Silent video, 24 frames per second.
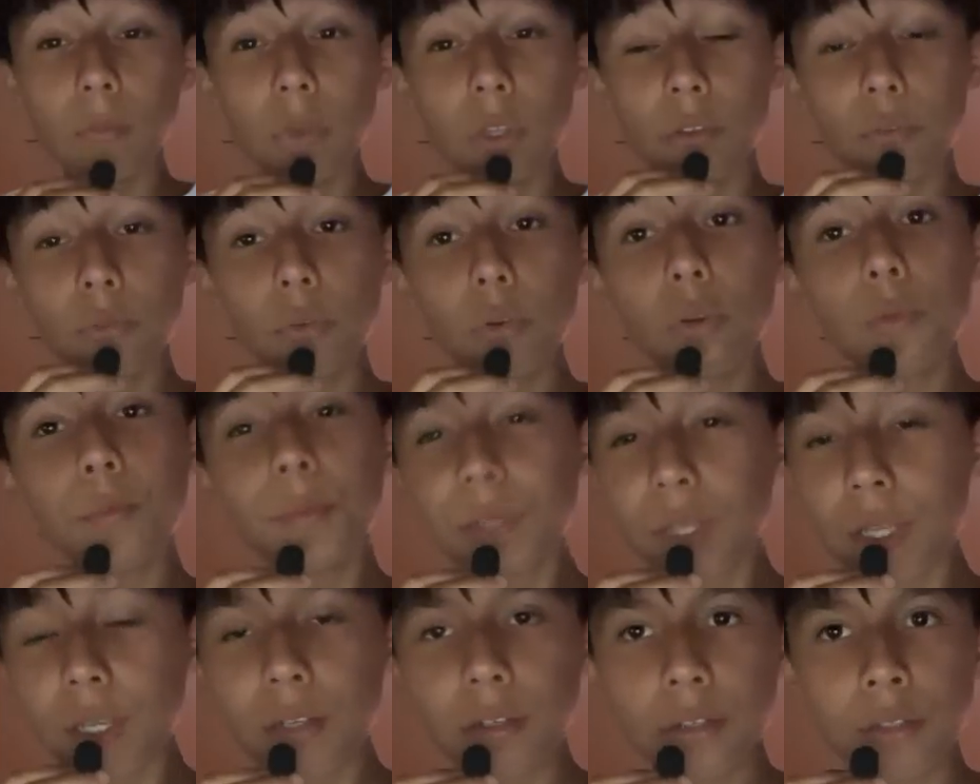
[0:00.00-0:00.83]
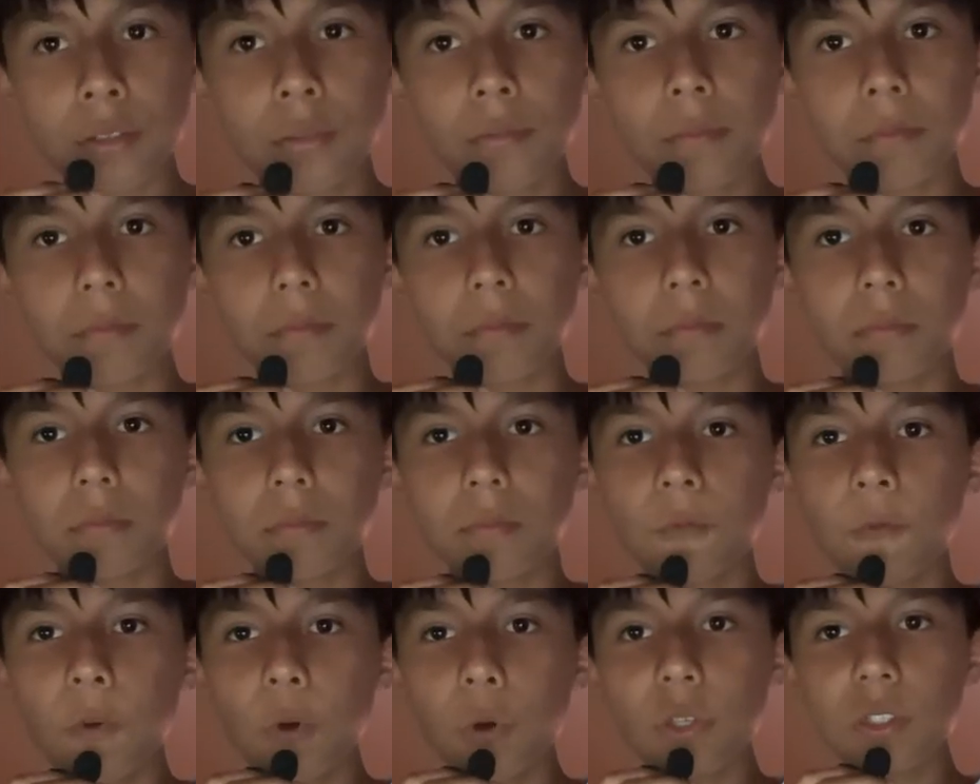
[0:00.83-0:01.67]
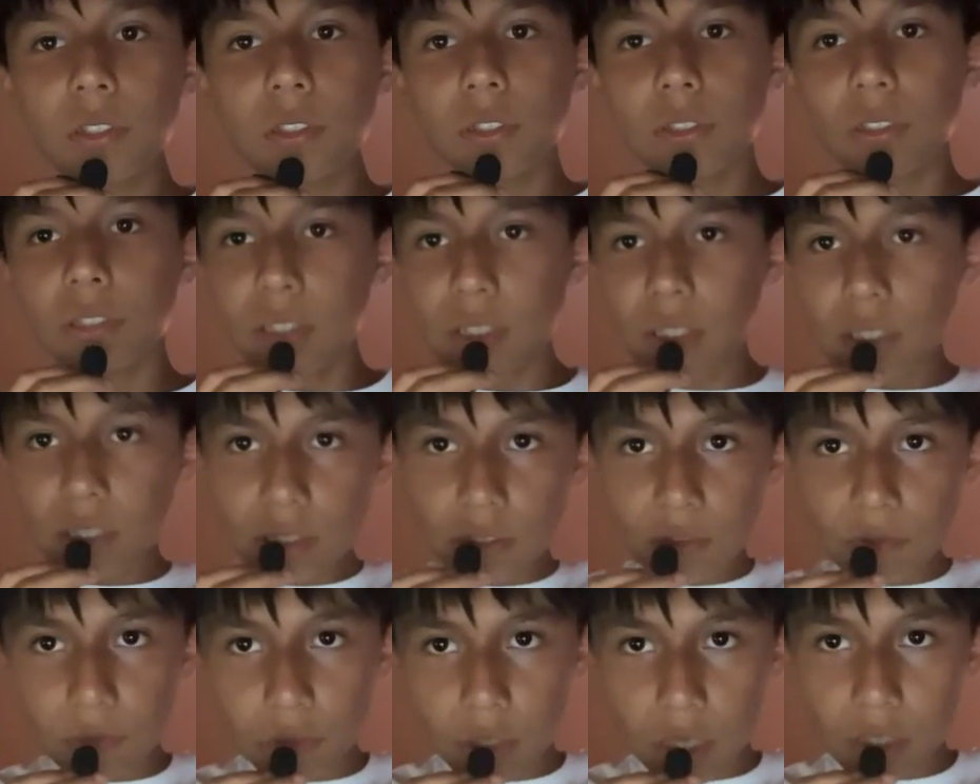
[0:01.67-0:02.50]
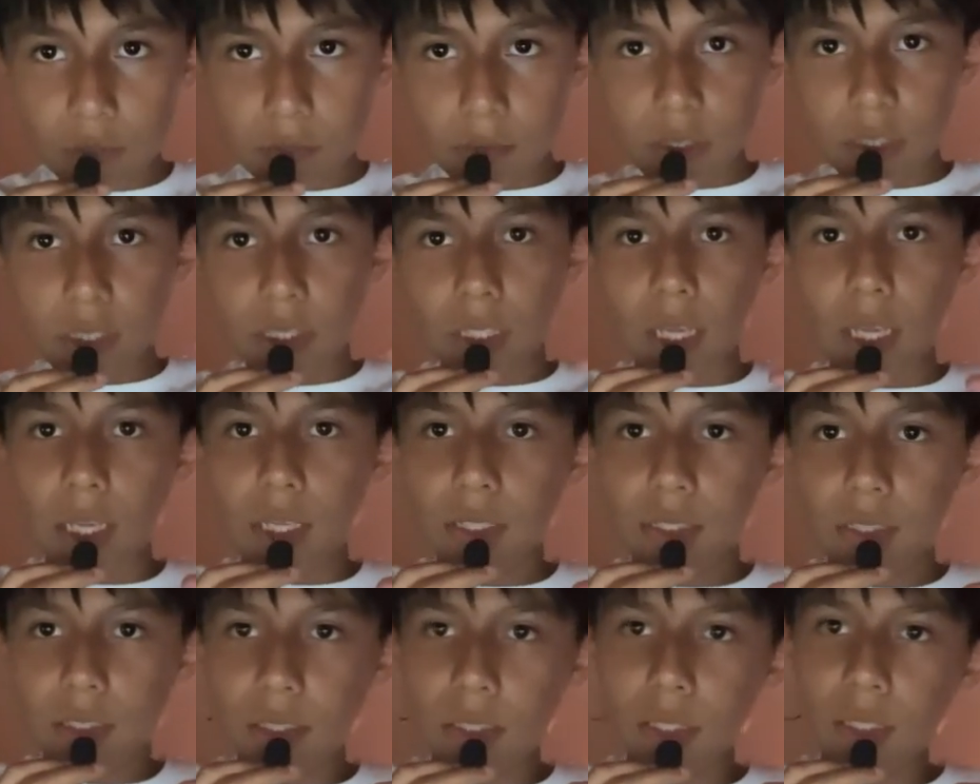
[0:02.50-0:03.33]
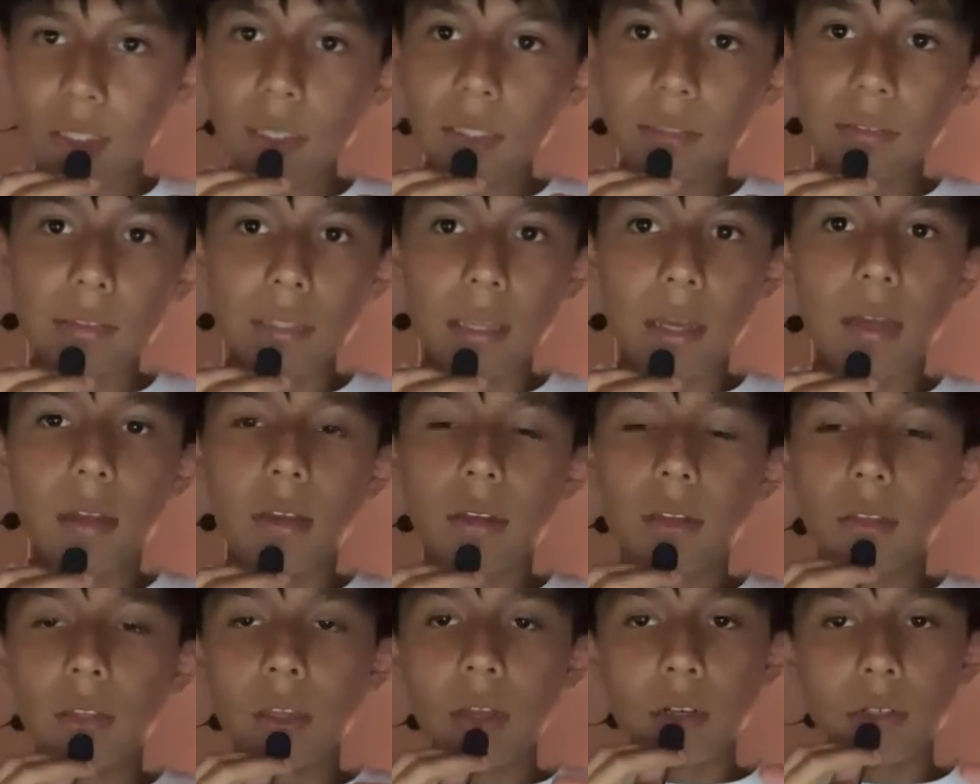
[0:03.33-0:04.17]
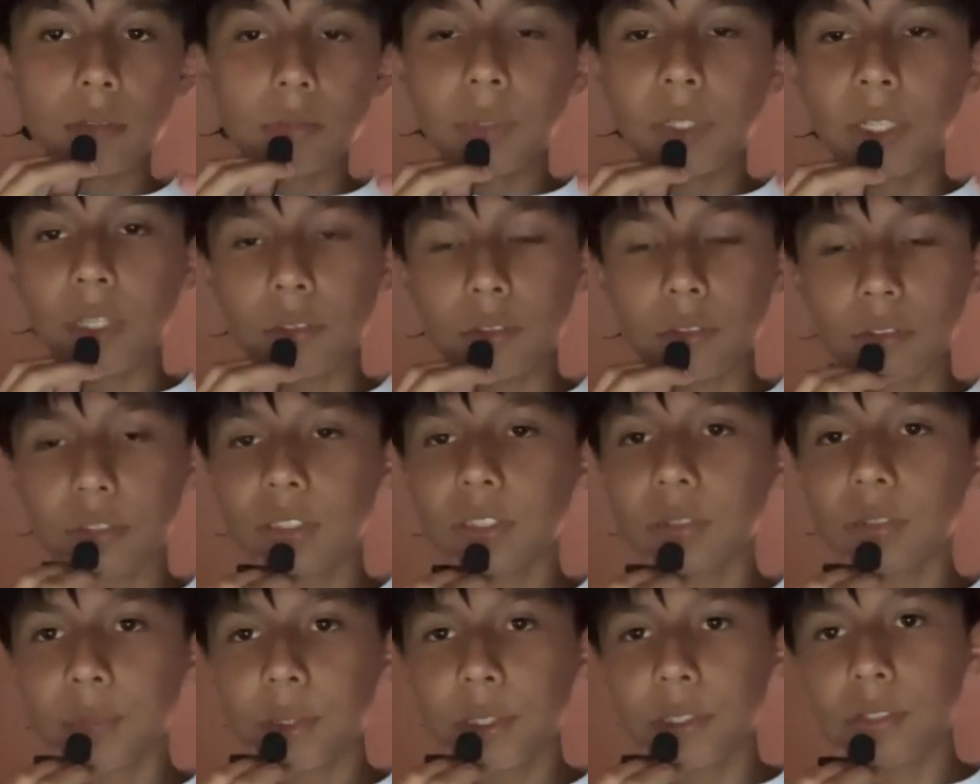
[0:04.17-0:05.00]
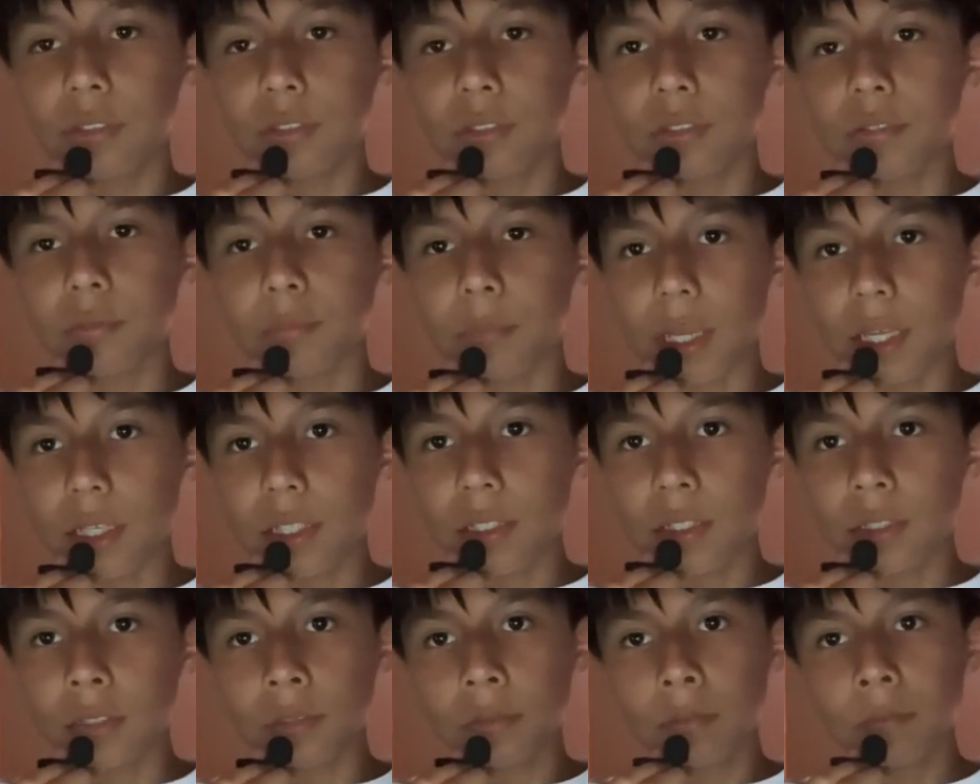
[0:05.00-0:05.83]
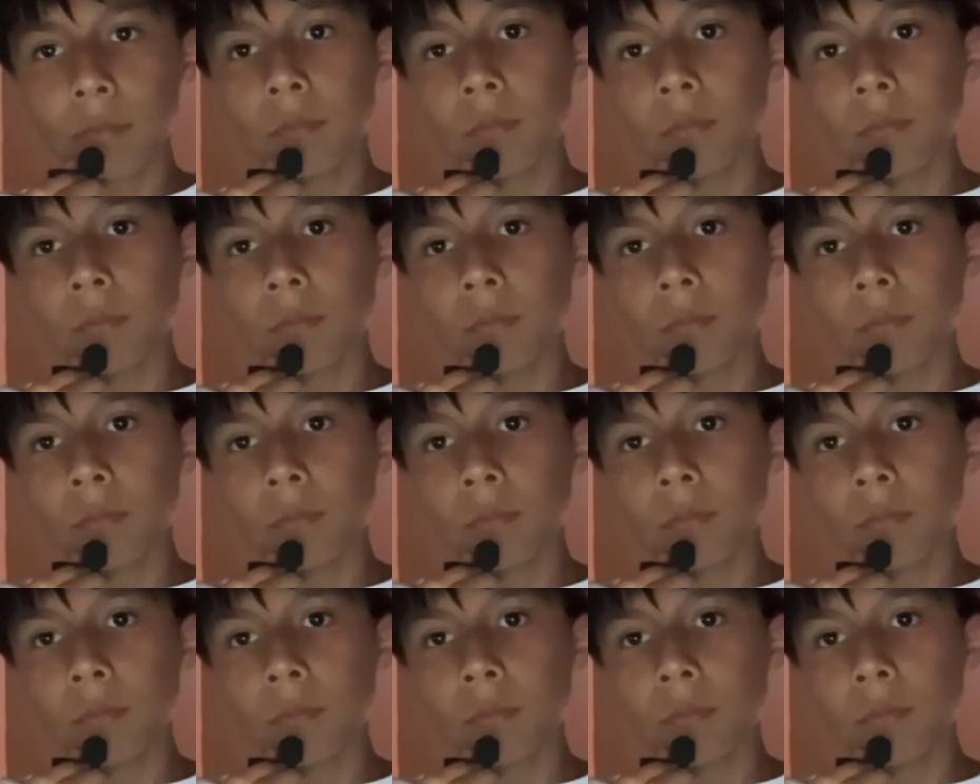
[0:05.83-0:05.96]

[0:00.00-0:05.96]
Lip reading: If you're a beginner, focus on these 5 mistakes that a lot of beginner sim racers make,